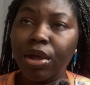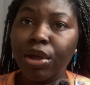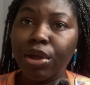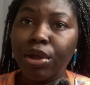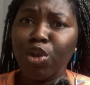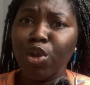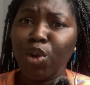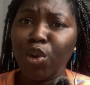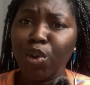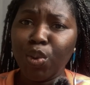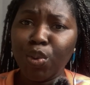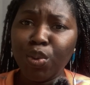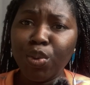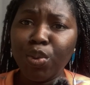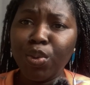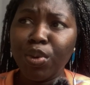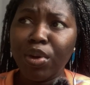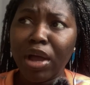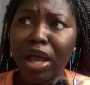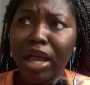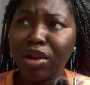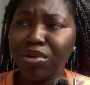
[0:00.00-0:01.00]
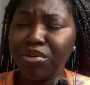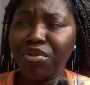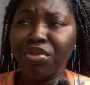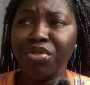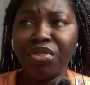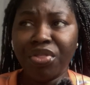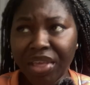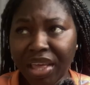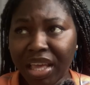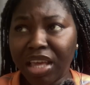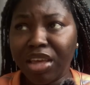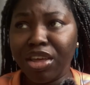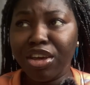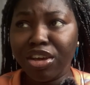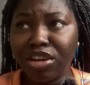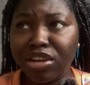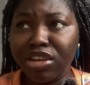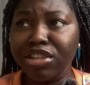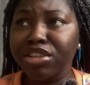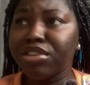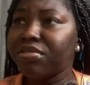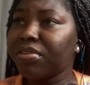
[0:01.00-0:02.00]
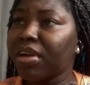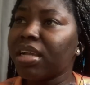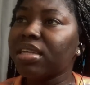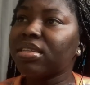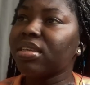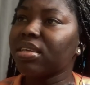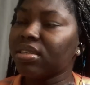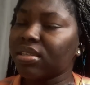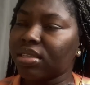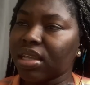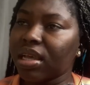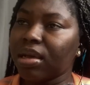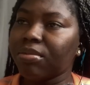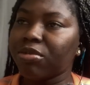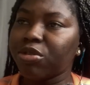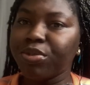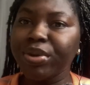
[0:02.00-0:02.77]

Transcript: no, I don't think you're going to write exams.